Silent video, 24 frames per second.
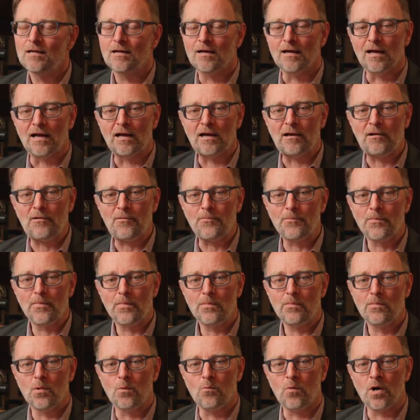
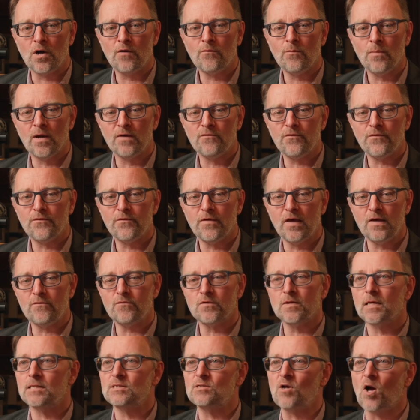But one of my
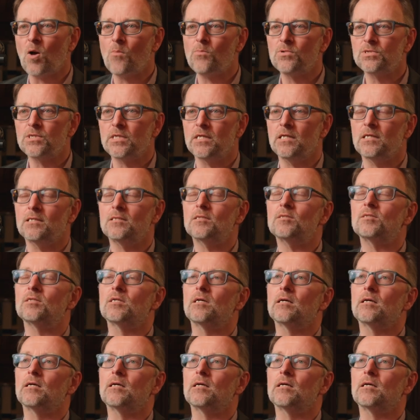favorite examples is